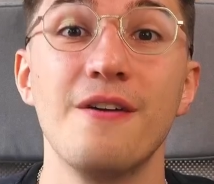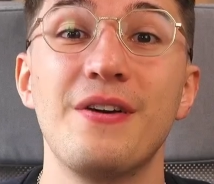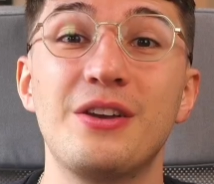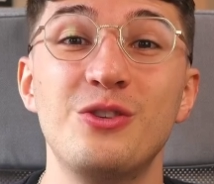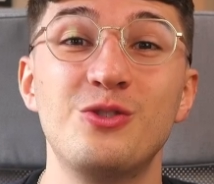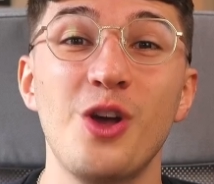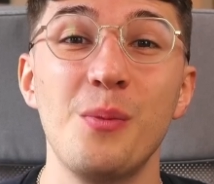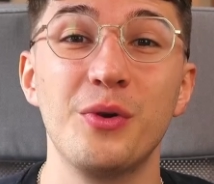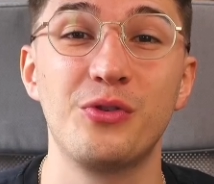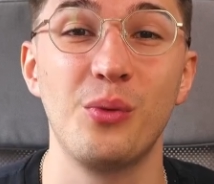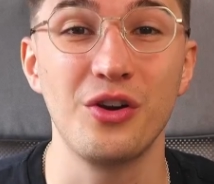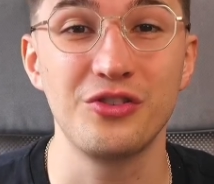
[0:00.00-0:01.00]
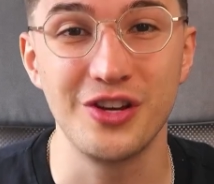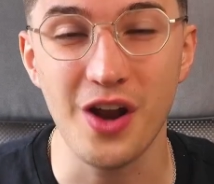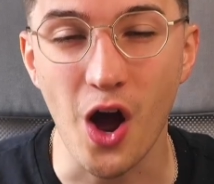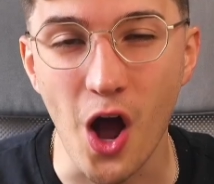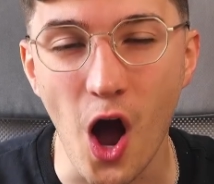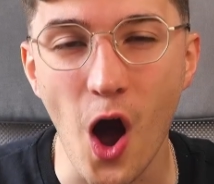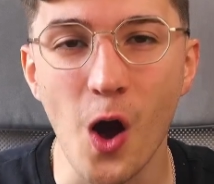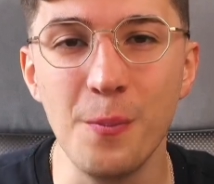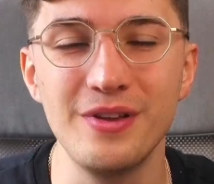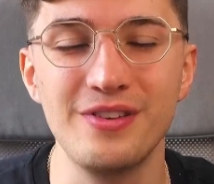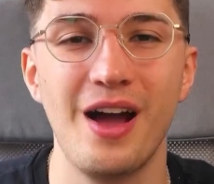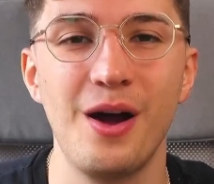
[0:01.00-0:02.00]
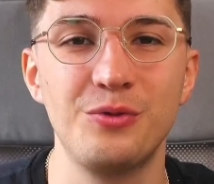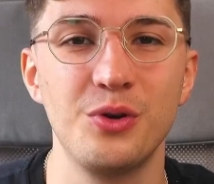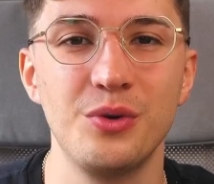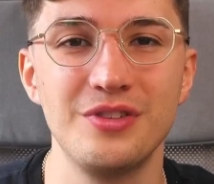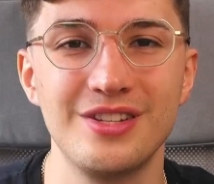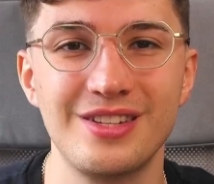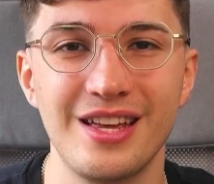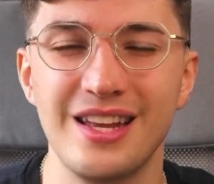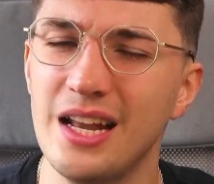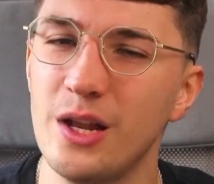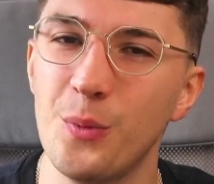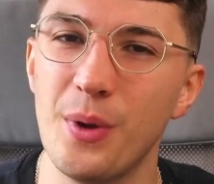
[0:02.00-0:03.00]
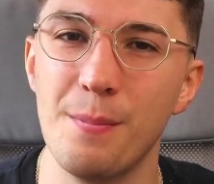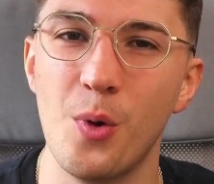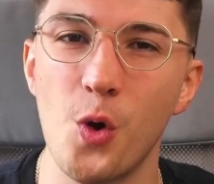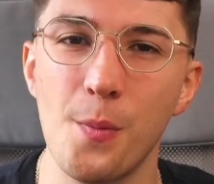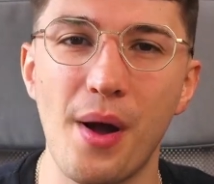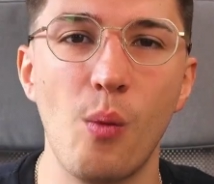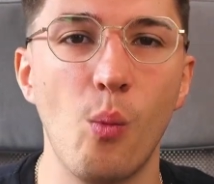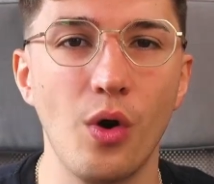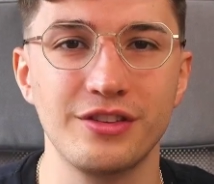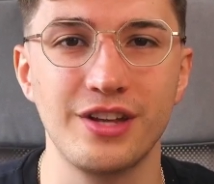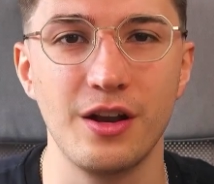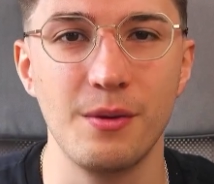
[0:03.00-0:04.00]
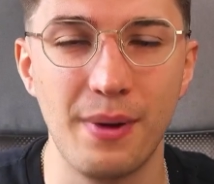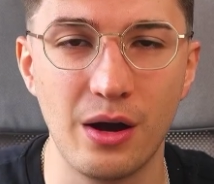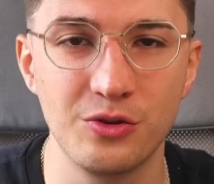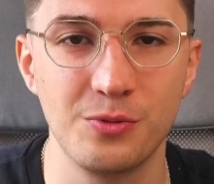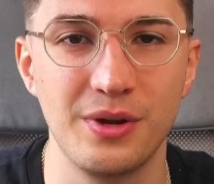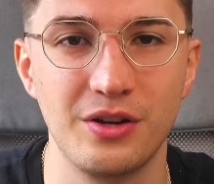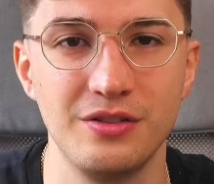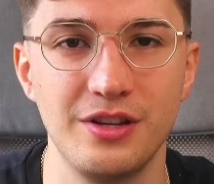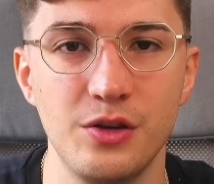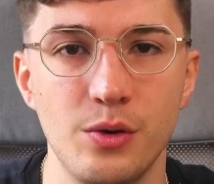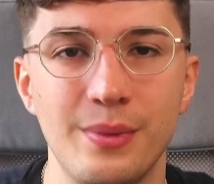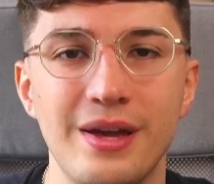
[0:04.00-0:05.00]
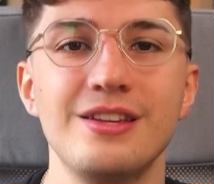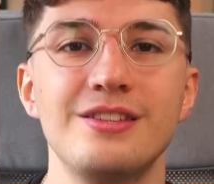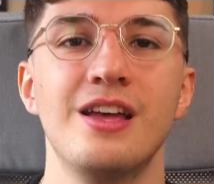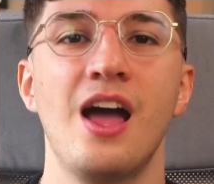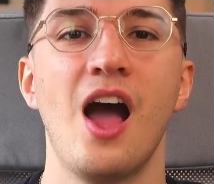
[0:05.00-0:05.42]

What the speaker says: Thank you so much for watching. I hope it's helped you understand a little bit more about what Tannenbaum Schmidt Continuum is.